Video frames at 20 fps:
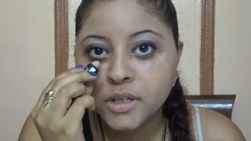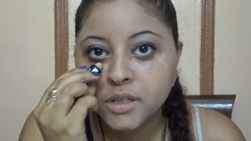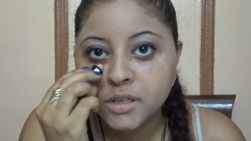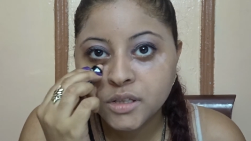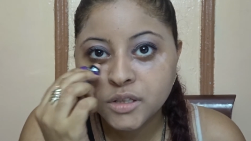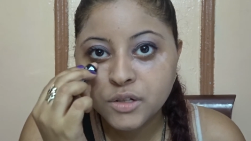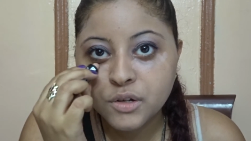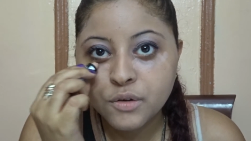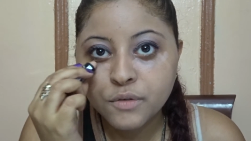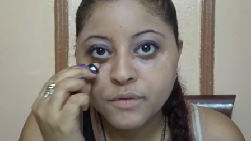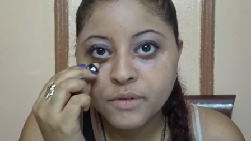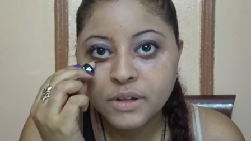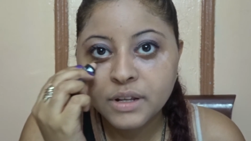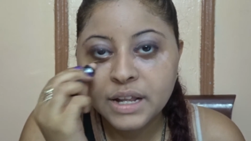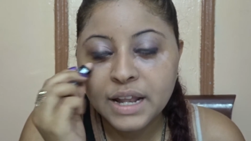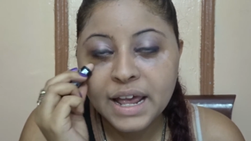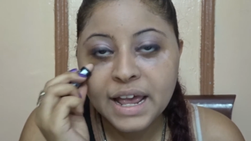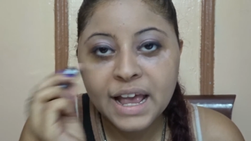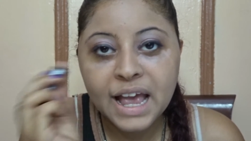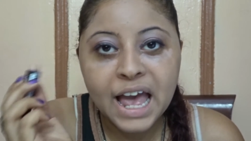So far,
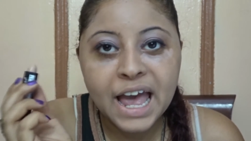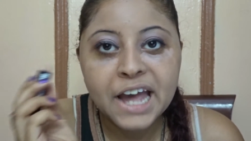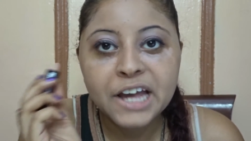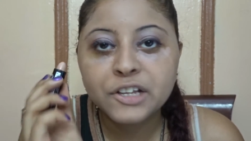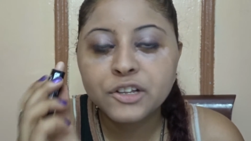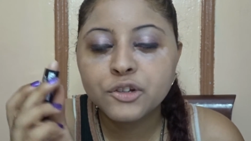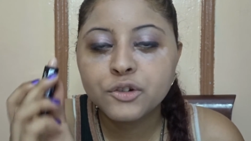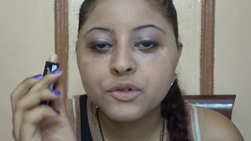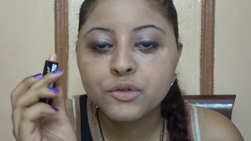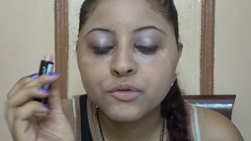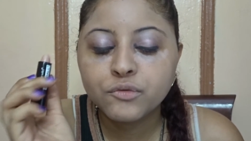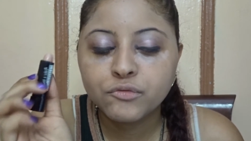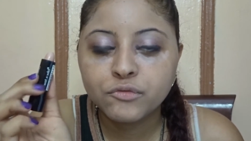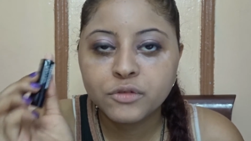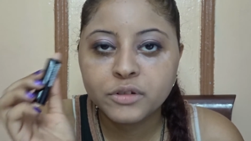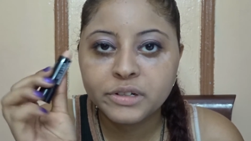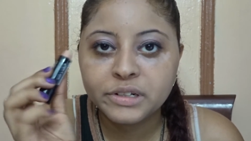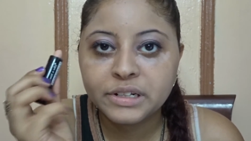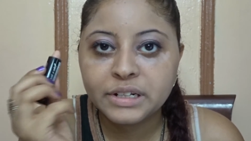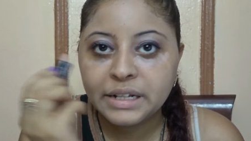like, I don't
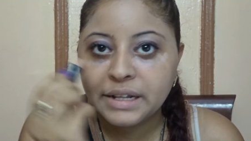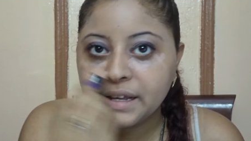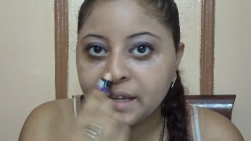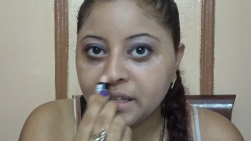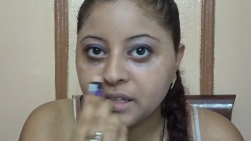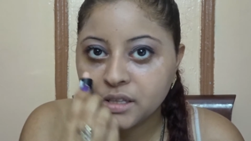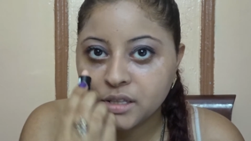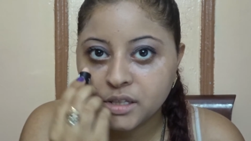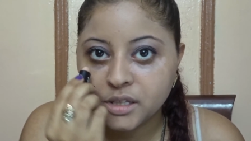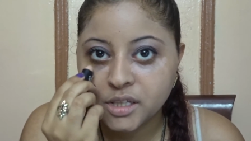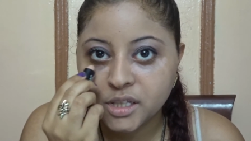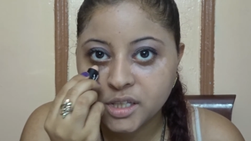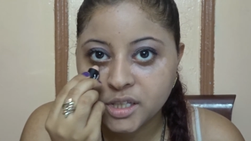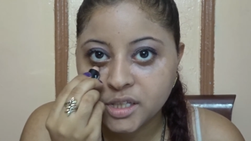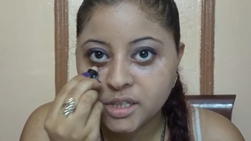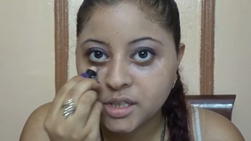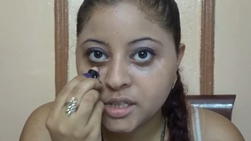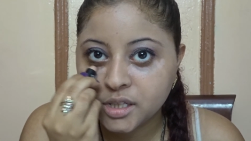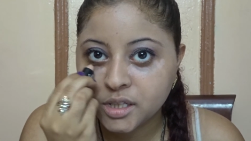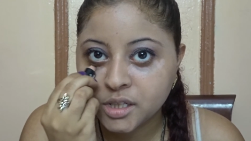really like
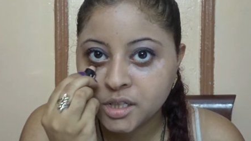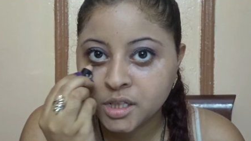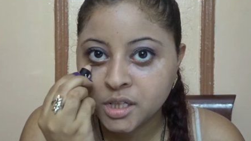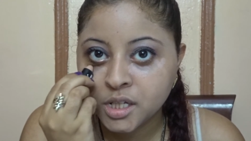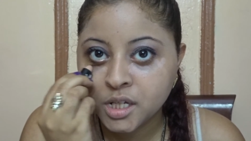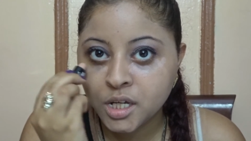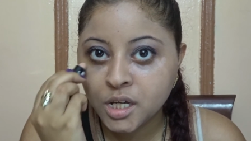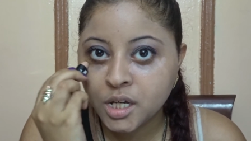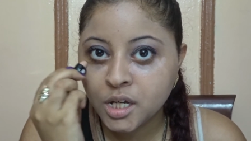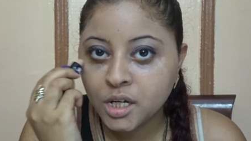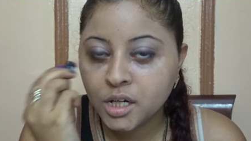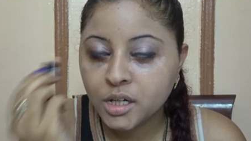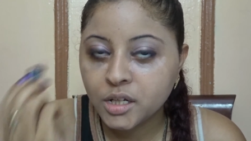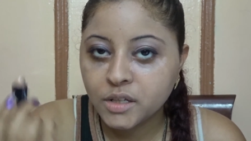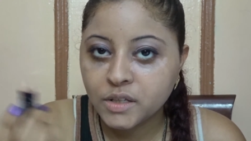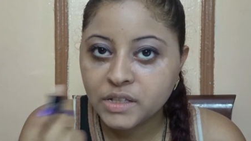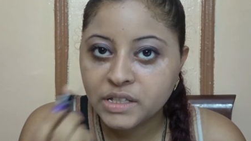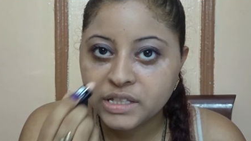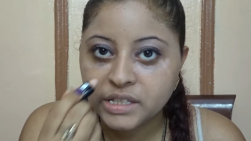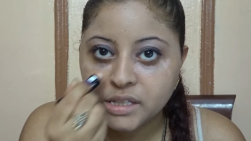this
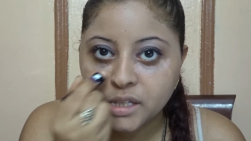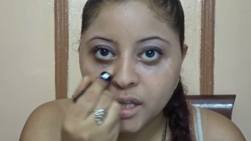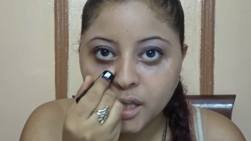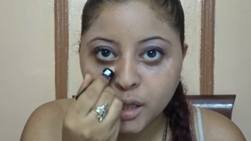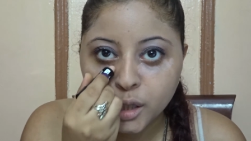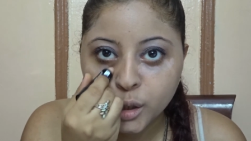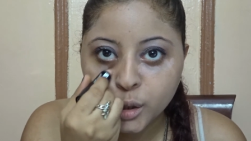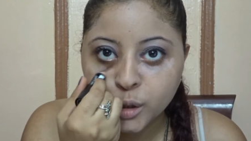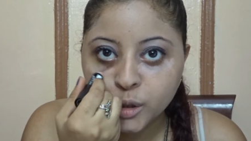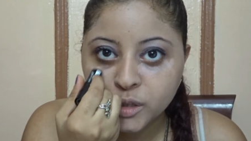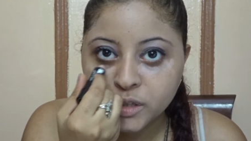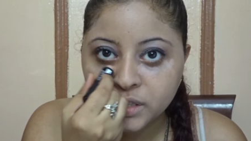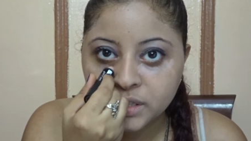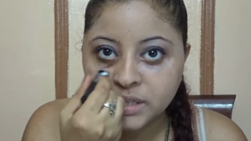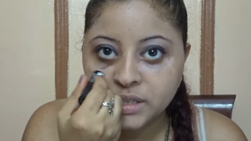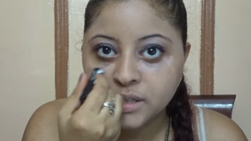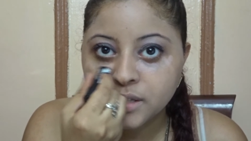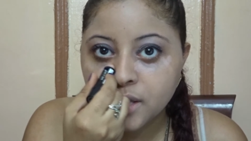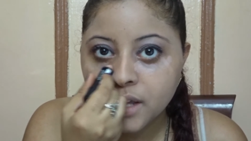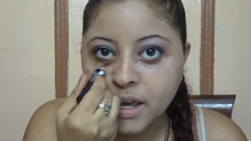concealer
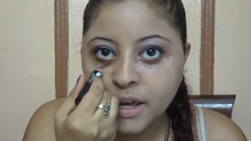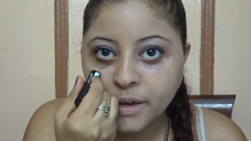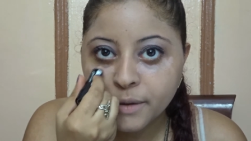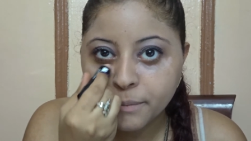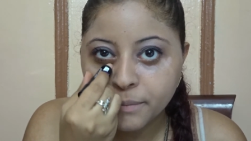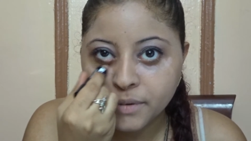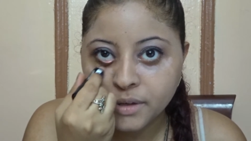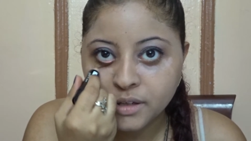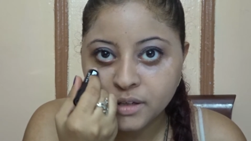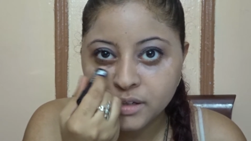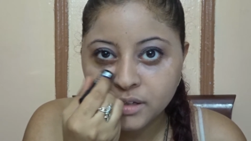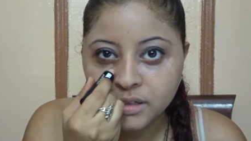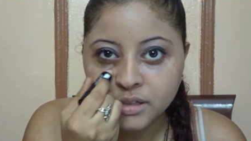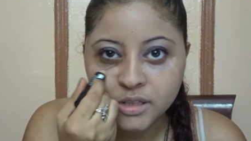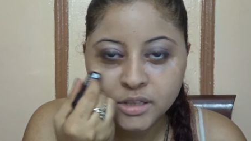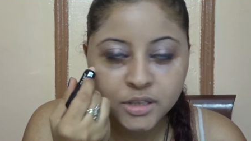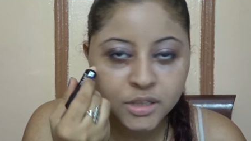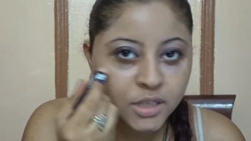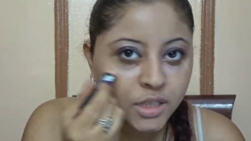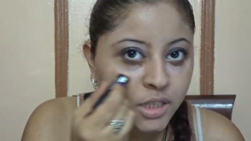stick
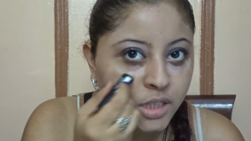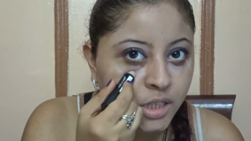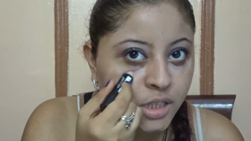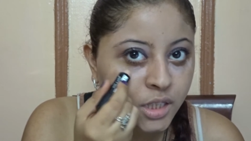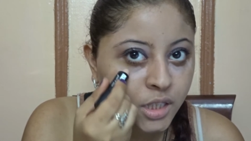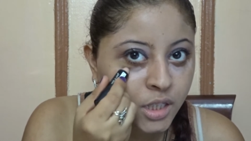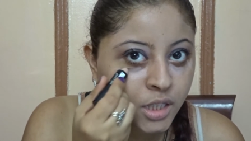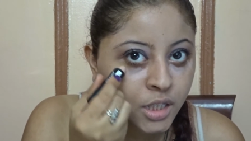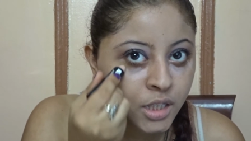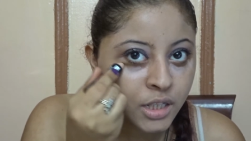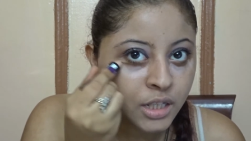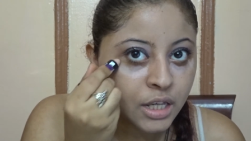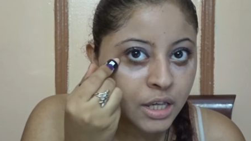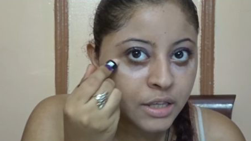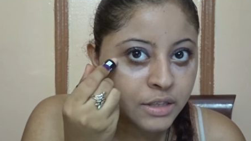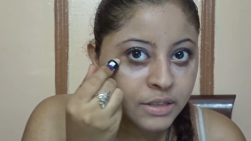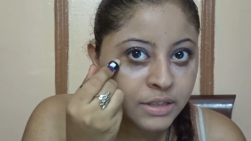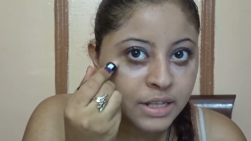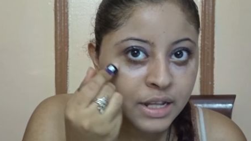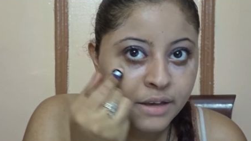because
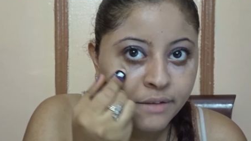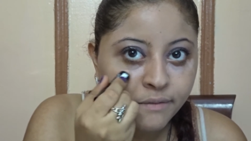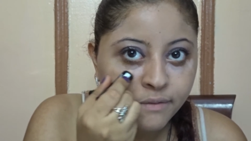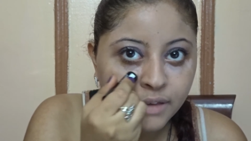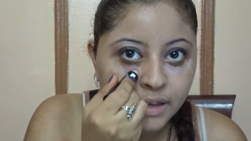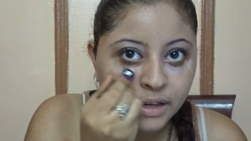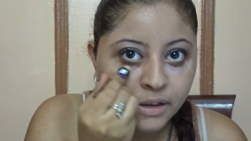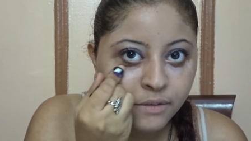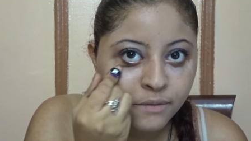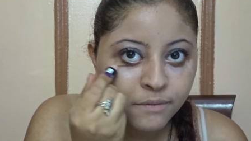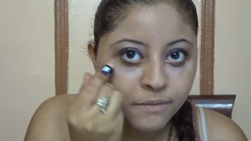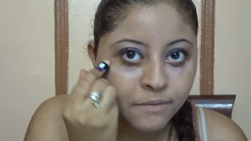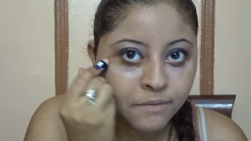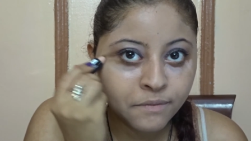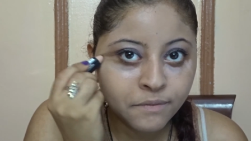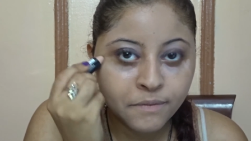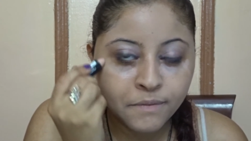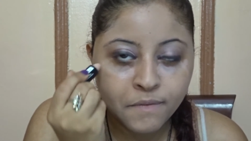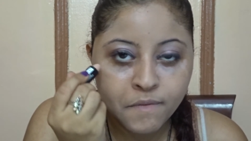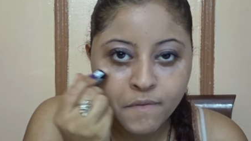it's not like
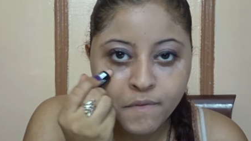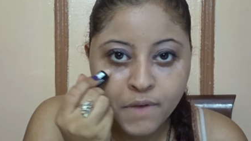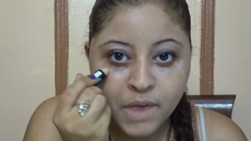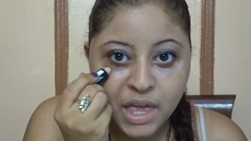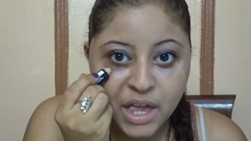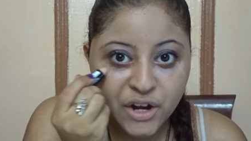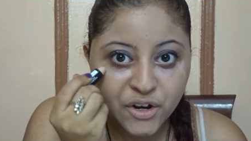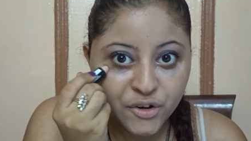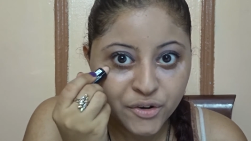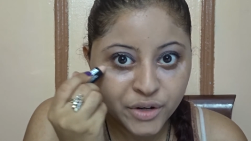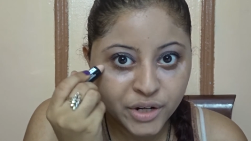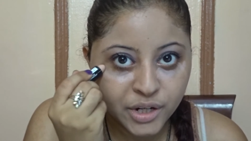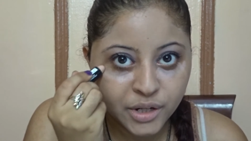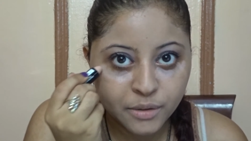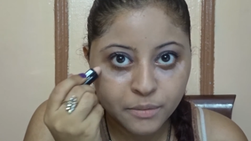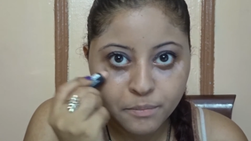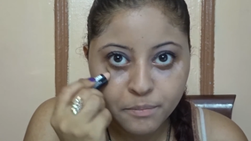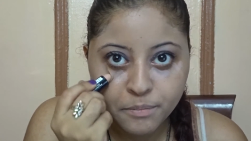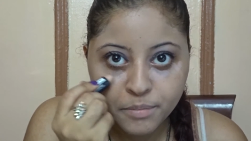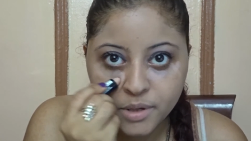
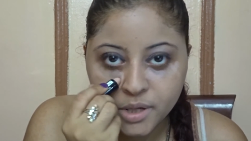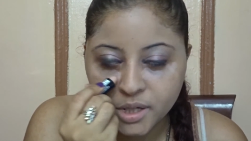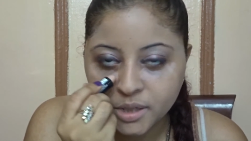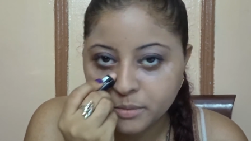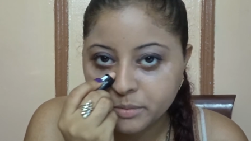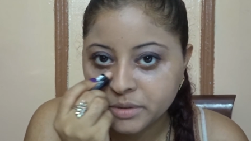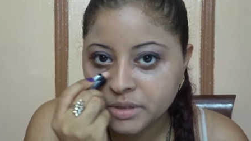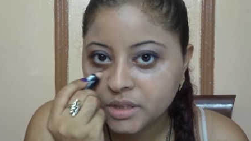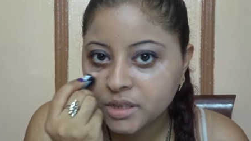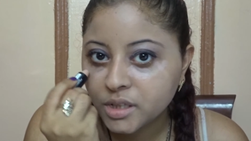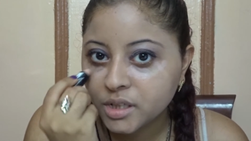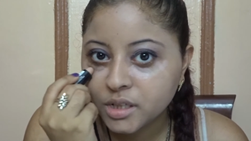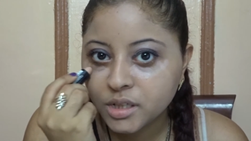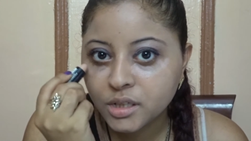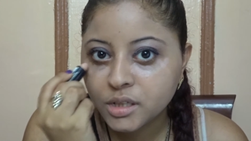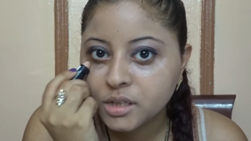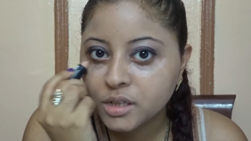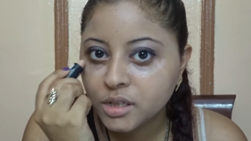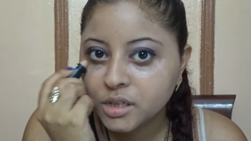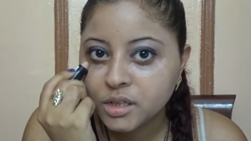very
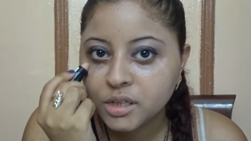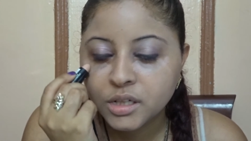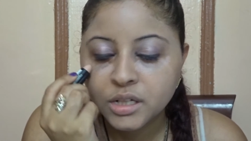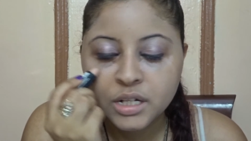pigmented.